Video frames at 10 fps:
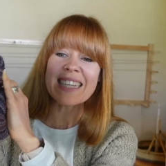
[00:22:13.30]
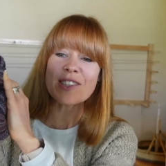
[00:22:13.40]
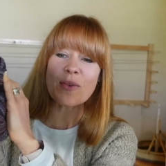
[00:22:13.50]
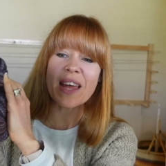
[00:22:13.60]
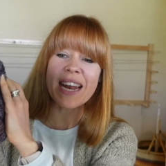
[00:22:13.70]

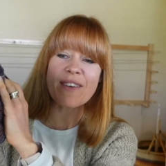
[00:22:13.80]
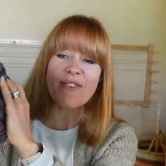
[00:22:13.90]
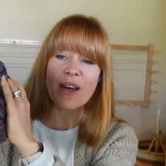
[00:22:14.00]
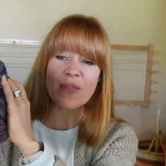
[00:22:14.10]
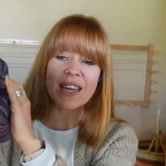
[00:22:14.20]
And so then I
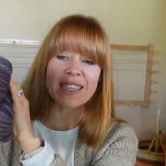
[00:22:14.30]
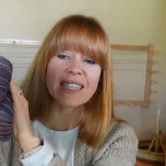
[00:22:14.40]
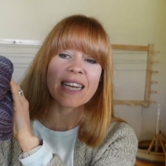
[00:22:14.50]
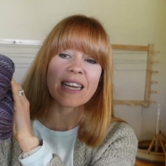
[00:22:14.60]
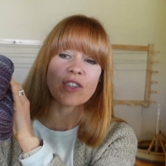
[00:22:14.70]
found
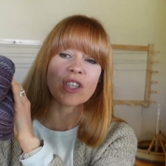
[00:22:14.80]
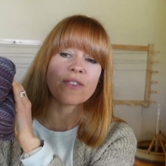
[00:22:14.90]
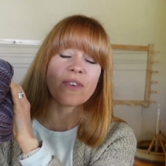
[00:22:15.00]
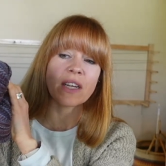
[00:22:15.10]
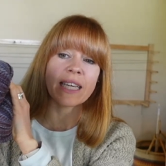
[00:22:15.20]
this, and it
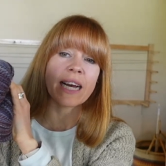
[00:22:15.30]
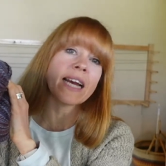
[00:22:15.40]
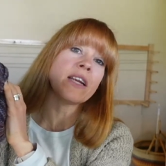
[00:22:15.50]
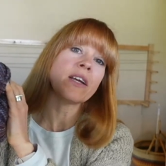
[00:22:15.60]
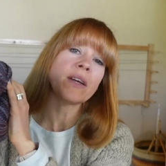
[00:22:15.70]
just felt like
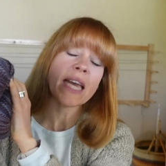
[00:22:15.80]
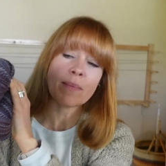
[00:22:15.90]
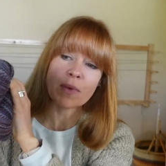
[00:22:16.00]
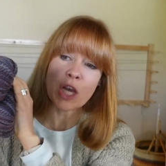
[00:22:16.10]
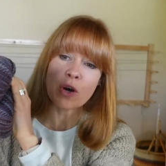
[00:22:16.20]
I had,
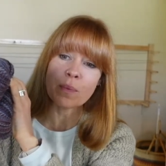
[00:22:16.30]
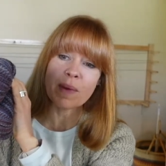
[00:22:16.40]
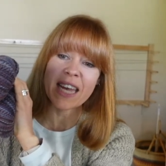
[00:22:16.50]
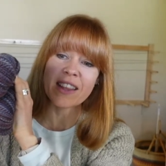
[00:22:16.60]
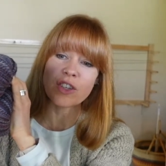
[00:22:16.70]
you know,
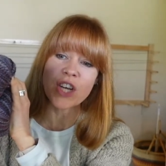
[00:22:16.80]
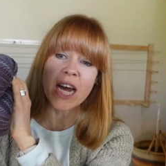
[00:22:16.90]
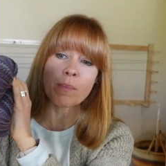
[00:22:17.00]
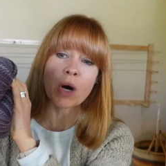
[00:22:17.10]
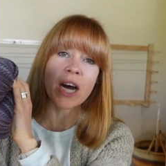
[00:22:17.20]
hit the
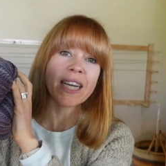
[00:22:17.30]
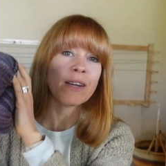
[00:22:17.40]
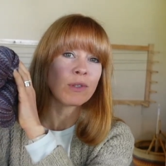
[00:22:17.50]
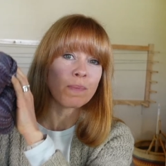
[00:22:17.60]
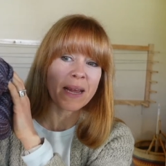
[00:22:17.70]
jackpot.
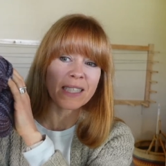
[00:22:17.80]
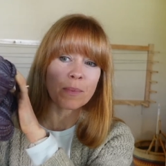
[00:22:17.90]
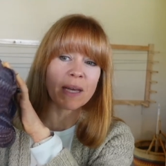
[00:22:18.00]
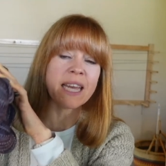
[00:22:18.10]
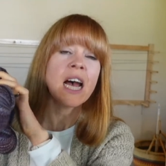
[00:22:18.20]
It was meant
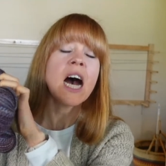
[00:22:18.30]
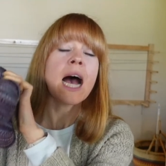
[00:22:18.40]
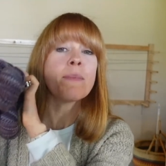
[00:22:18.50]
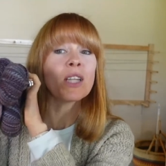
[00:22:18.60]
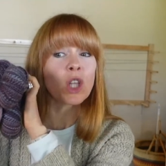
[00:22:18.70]
to be.
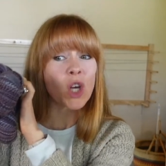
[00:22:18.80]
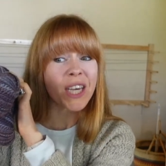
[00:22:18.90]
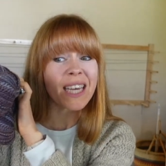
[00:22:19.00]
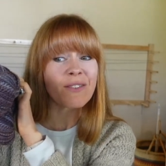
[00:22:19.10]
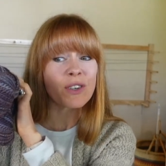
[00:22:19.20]
I've been
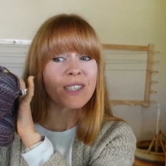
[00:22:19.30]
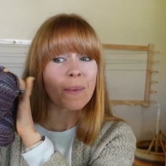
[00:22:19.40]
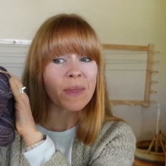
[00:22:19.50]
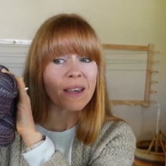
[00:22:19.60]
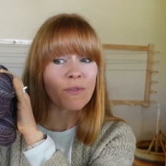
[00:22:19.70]
looking for
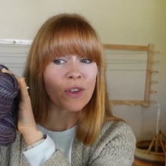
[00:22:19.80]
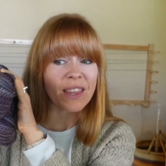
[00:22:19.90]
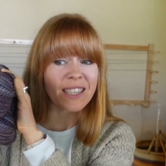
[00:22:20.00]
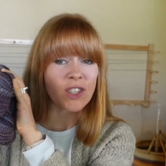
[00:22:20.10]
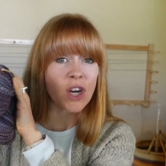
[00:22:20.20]
something for
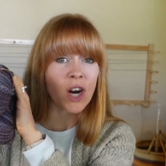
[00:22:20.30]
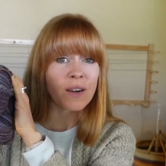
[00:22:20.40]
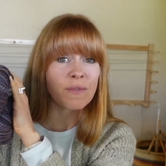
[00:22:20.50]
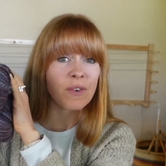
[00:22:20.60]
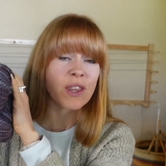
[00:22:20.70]
this
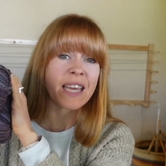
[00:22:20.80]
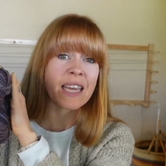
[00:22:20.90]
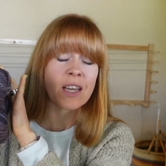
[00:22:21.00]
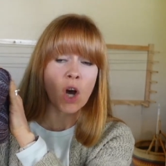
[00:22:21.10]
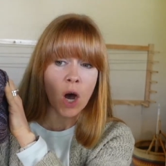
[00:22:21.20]
yarn for
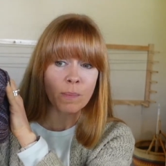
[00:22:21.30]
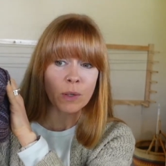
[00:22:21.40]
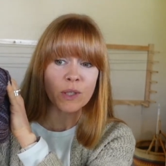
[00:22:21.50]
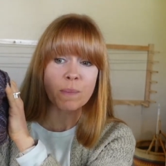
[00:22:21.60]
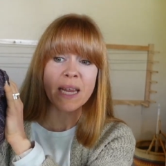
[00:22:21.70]
the
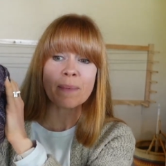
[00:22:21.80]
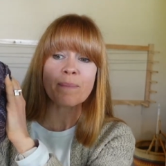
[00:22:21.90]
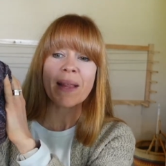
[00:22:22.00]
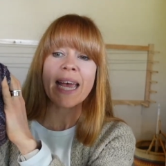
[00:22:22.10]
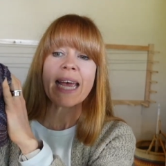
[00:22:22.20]
combo spin,
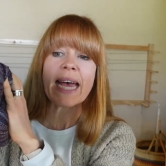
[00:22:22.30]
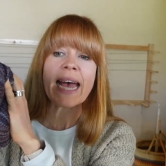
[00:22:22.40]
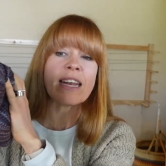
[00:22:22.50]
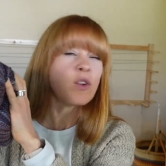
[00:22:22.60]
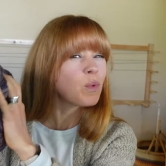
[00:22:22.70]

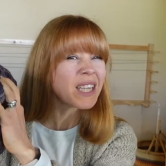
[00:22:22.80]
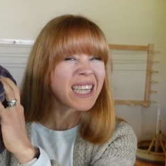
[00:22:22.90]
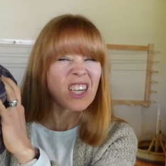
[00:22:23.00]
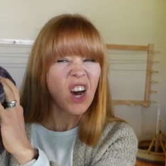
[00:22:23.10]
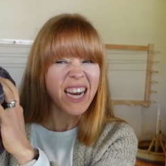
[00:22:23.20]
and
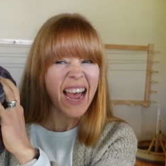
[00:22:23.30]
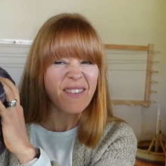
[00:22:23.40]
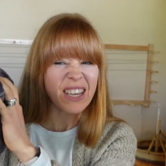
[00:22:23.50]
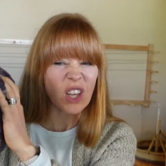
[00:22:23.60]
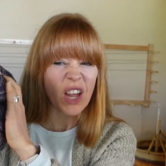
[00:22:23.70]
really not
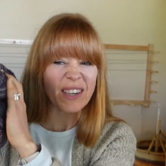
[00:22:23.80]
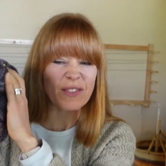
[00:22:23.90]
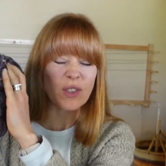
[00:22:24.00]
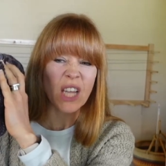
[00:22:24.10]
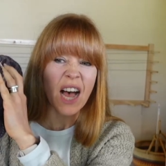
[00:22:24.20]
having a lot
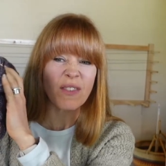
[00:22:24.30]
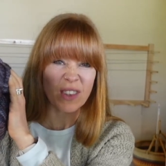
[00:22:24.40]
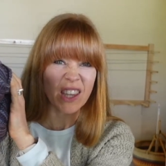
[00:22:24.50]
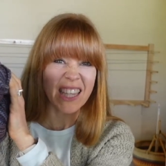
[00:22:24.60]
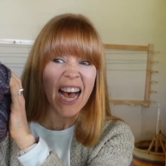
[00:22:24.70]
of, of
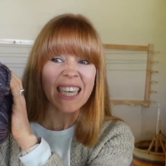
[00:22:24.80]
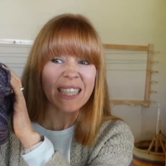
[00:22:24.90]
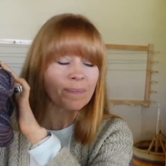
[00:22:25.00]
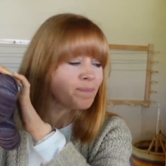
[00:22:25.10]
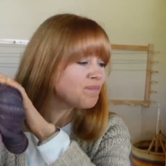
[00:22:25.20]

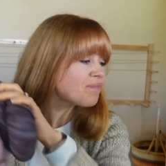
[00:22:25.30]
luck.